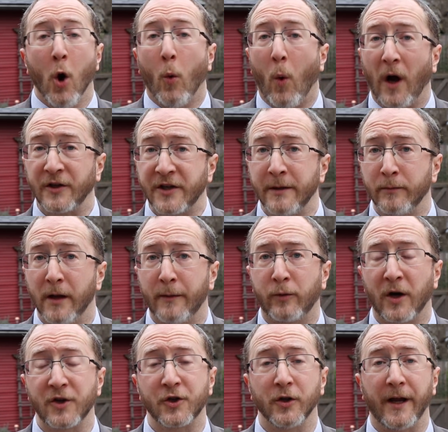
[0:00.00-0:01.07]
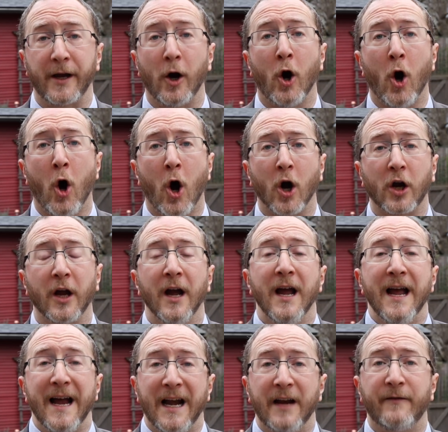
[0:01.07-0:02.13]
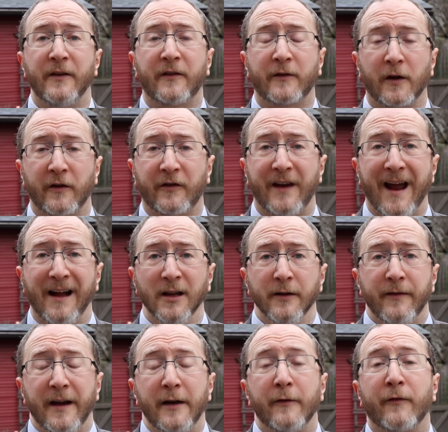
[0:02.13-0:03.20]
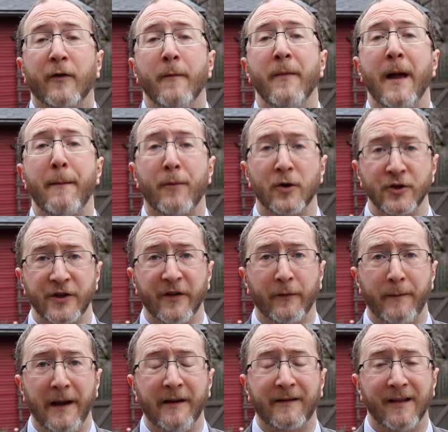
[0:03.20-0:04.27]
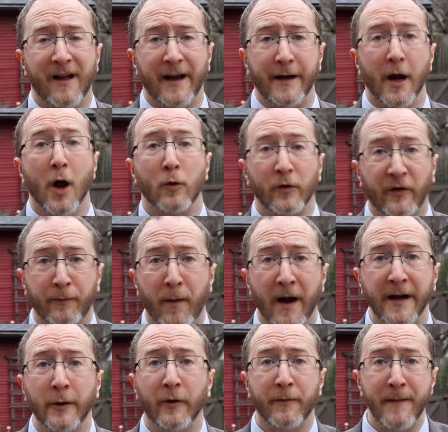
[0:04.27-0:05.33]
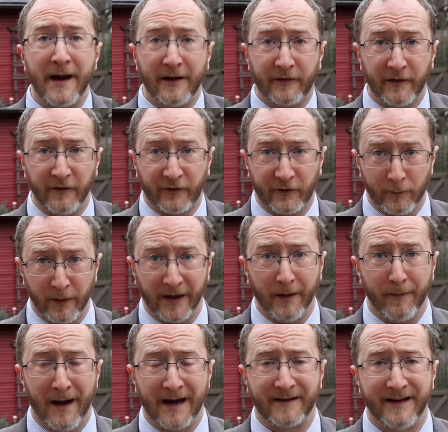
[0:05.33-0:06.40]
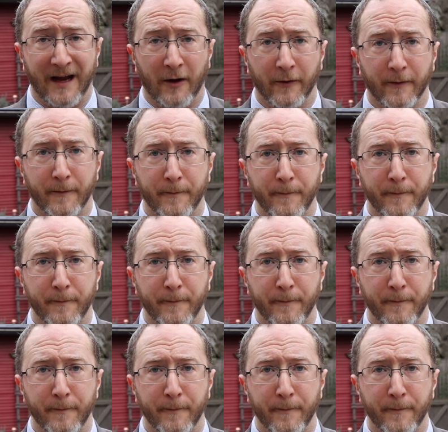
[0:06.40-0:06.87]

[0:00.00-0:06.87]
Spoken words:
watching blood pressure like a hawk, and if it starts to elevate from that person's baseline, responding with medicines to bring it back down.